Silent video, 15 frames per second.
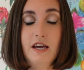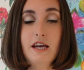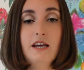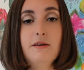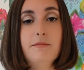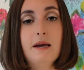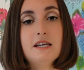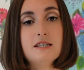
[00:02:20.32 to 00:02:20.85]

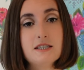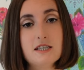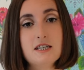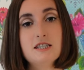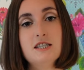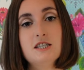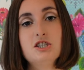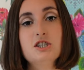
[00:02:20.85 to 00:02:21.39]
He makes the
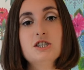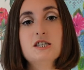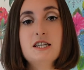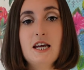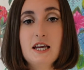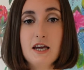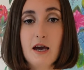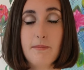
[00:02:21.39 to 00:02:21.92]
decision to
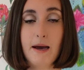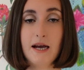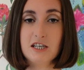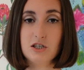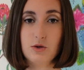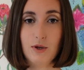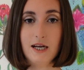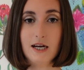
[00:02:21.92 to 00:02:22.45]
take her back
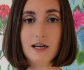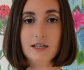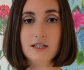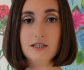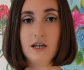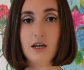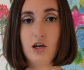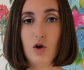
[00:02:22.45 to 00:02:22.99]
to
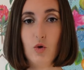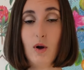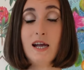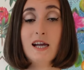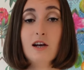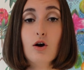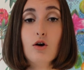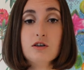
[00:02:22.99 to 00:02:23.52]
England, where
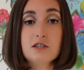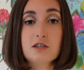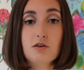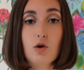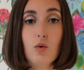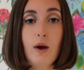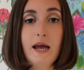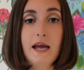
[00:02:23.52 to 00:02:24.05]
he locks her
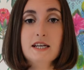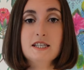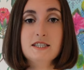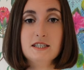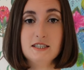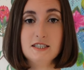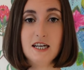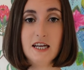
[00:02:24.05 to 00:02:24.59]
away at his
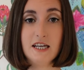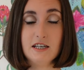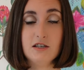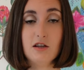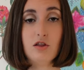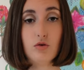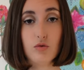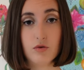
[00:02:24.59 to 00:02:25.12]

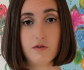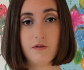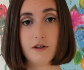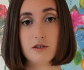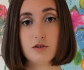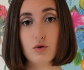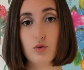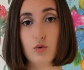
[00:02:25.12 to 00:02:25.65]
estate,
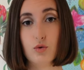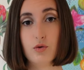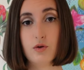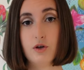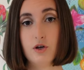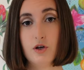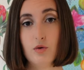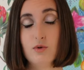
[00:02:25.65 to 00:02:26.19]
Thornfield Hall,
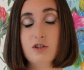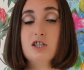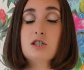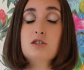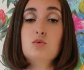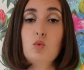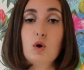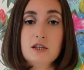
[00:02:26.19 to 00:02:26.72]
with
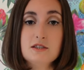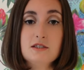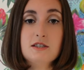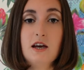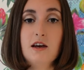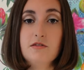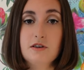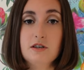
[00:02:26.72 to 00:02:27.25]
just one
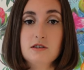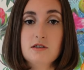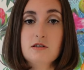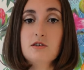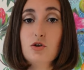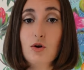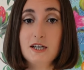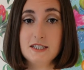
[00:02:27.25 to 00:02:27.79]
servant,
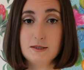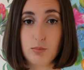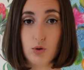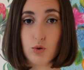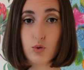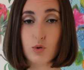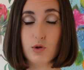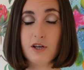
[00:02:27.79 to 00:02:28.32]
Grace
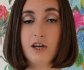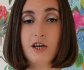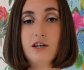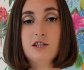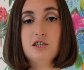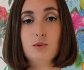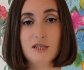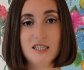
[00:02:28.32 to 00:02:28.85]
Poole,
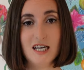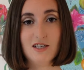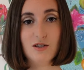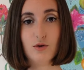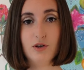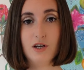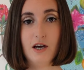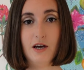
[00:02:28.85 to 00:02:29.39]
to attend
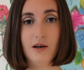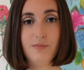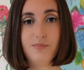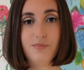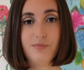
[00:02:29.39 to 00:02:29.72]
on her.